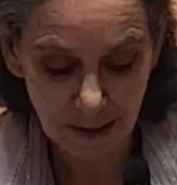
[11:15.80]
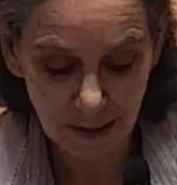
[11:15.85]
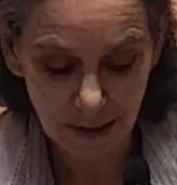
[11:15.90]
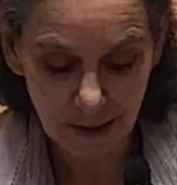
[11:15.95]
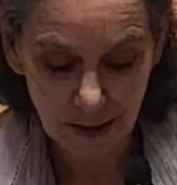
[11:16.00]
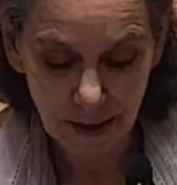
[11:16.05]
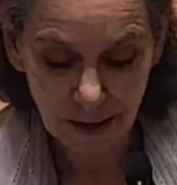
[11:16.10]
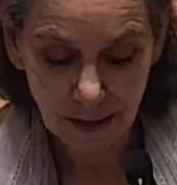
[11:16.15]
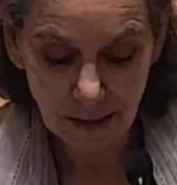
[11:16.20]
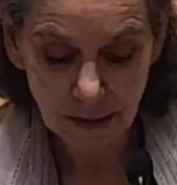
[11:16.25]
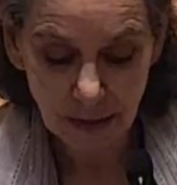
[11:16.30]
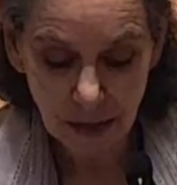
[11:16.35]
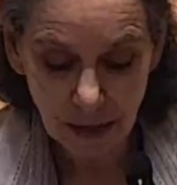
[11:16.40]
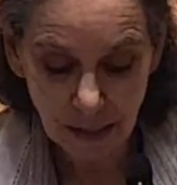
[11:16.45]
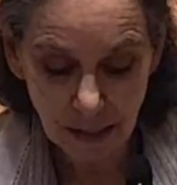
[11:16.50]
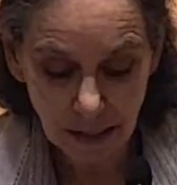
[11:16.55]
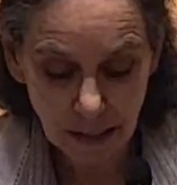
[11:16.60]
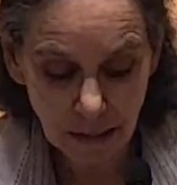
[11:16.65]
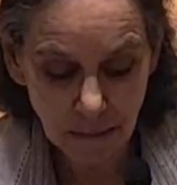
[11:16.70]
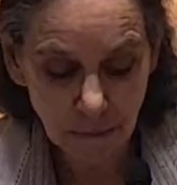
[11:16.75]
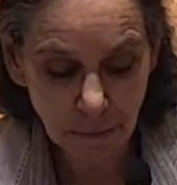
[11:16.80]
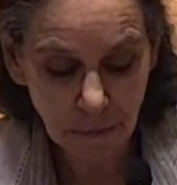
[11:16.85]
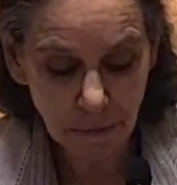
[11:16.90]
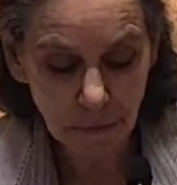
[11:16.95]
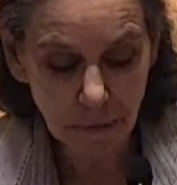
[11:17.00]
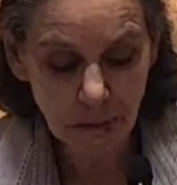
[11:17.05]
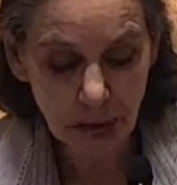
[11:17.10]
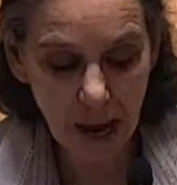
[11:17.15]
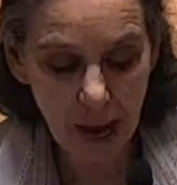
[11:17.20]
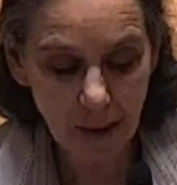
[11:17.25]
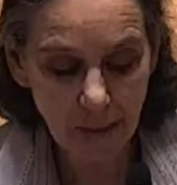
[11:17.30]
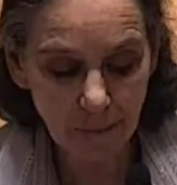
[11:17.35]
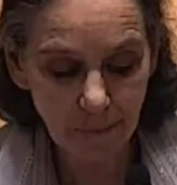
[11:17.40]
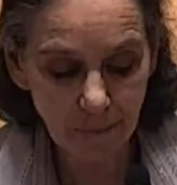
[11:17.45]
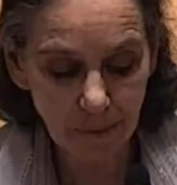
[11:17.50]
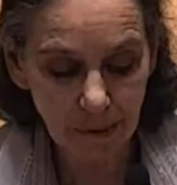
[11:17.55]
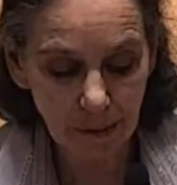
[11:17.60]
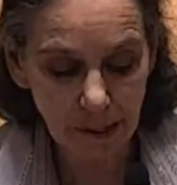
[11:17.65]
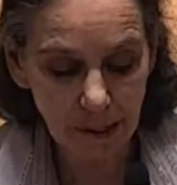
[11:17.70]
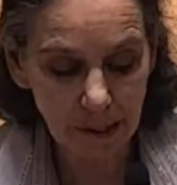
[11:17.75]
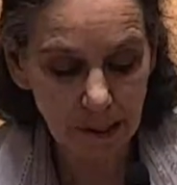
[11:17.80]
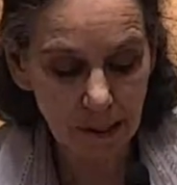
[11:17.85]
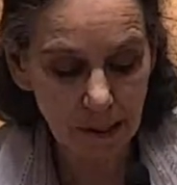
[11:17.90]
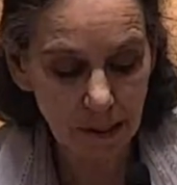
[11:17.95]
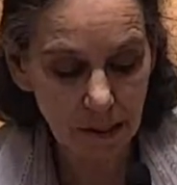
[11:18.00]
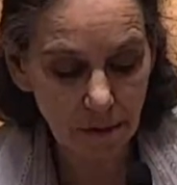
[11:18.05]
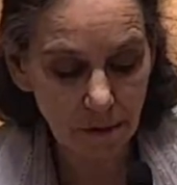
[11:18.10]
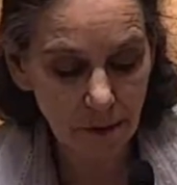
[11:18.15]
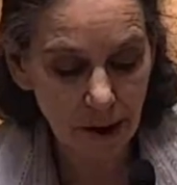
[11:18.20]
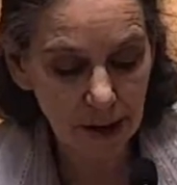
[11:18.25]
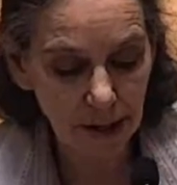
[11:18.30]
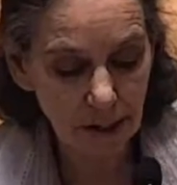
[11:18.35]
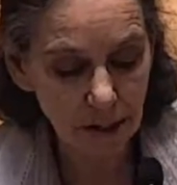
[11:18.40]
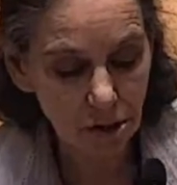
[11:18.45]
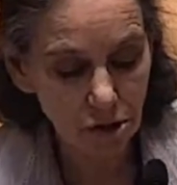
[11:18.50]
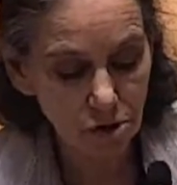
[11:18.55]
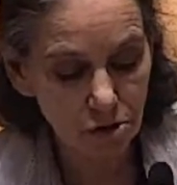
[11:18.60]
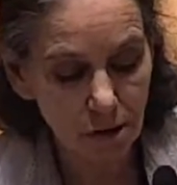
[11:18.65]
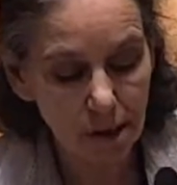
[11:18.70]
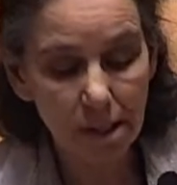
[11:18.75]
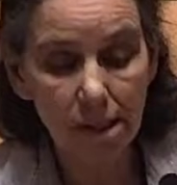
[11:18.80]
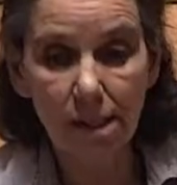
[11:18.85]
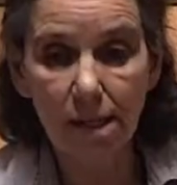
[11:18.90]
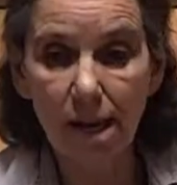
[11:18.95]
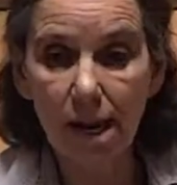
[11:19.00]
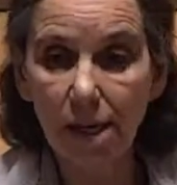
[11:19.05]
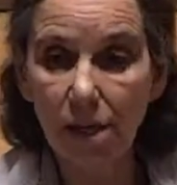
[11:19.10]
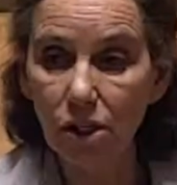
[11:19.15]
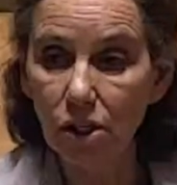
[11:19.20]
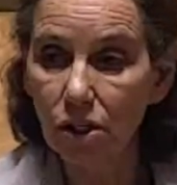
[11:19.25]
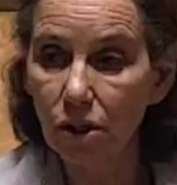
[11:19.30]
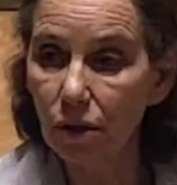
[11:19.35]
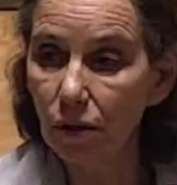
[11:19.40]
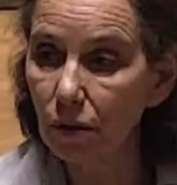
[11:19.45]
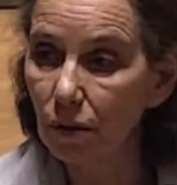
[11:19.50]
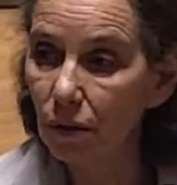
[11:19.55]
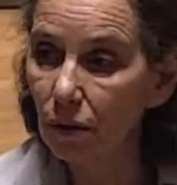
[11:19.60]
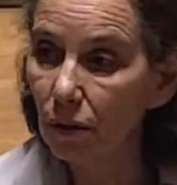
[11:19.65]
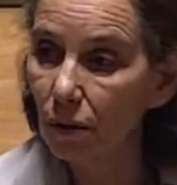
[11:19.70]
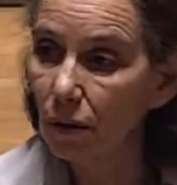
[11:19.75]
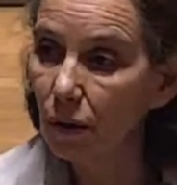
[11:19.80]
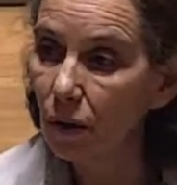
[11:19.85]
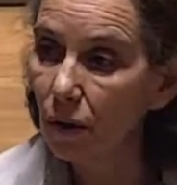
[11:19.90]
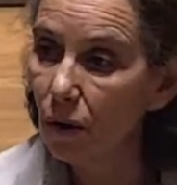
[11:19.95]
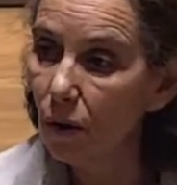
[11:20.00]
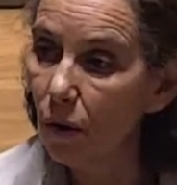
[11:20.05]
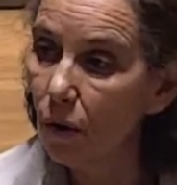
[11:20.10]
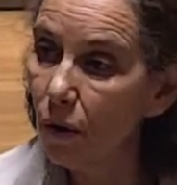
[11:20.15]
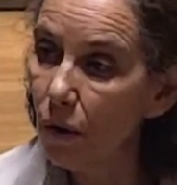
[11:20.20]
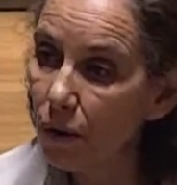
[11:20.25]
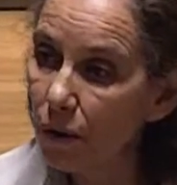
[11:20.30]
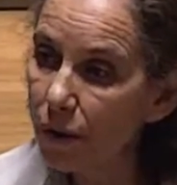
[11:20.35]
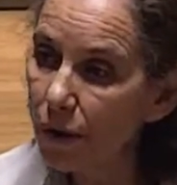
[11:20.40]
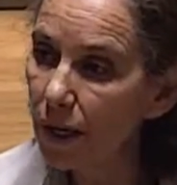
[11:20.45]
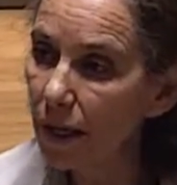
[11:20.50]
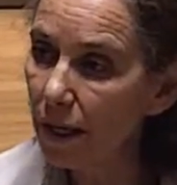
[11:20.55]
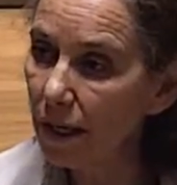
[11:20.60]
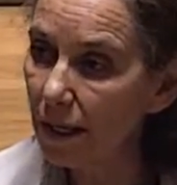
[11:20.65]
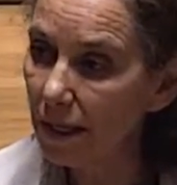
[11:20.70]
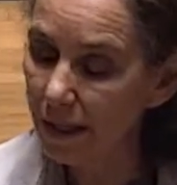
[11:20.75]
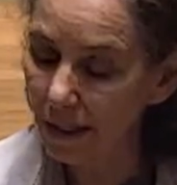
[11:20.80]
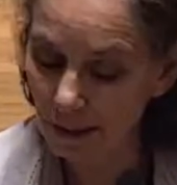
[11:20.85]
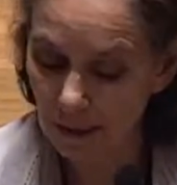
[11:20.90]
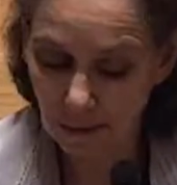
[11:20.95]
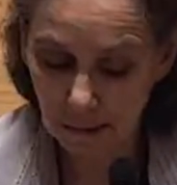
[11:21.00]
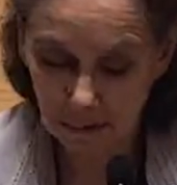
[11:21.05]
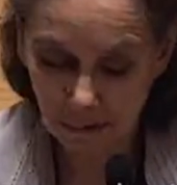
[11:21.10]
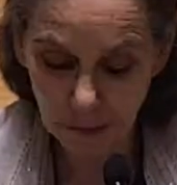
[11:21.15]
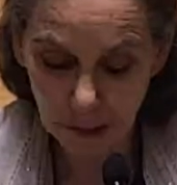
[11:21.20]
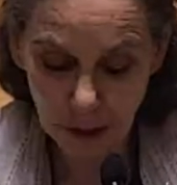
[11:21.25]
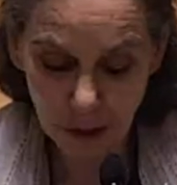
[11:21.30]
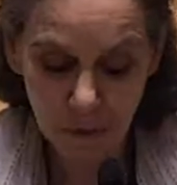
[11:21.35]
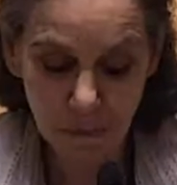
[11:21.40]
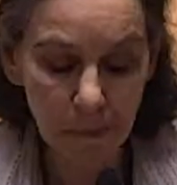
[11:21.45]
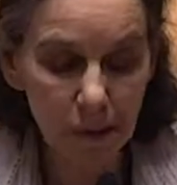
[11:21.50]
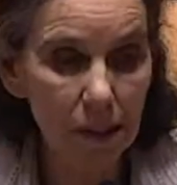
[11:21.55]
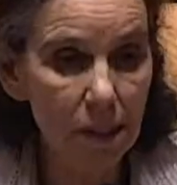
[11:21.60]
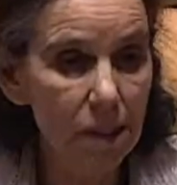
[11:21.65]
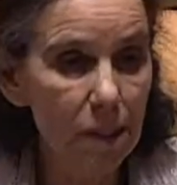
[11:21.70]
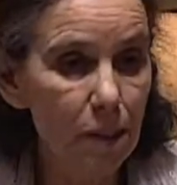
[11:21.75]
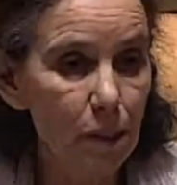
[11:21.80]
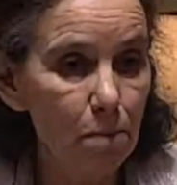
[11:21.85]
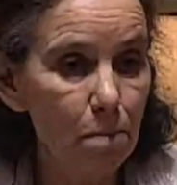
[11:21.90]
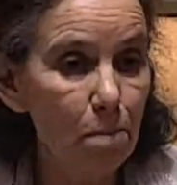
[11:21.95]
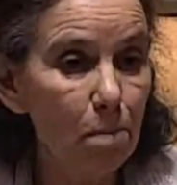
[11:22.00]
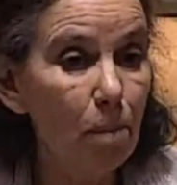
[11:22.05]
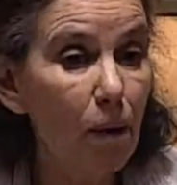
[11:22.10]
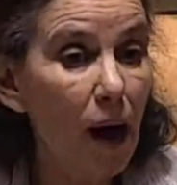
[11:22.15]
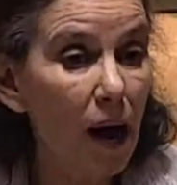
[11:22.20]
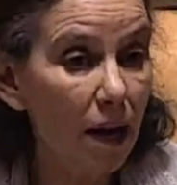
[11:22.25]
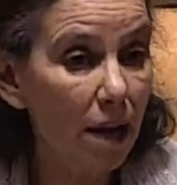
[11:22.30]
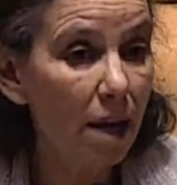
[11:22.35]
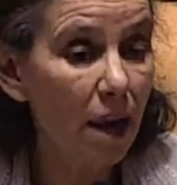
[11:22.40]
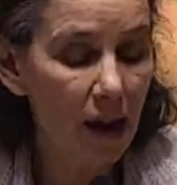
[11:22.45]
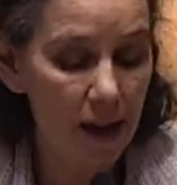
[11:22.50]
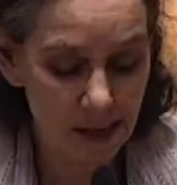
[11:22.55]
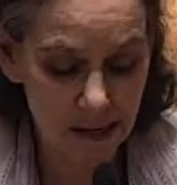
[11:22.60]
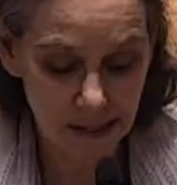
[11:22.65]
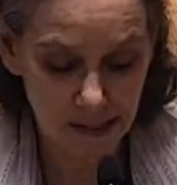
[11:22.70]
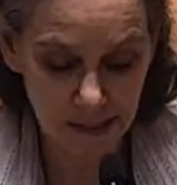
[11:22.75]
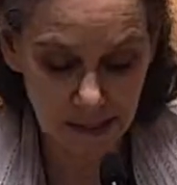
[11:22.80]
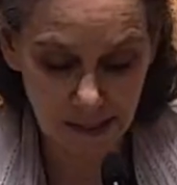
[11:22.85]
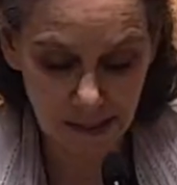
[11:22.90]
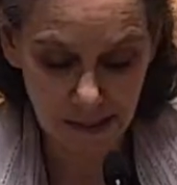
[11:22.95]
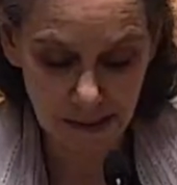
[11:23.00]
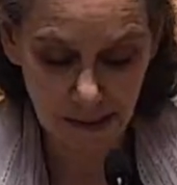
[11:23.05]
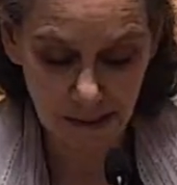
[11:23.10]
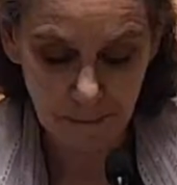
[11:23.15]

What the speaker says: and her Hebrew name is a direct translation, Ori, which means my light.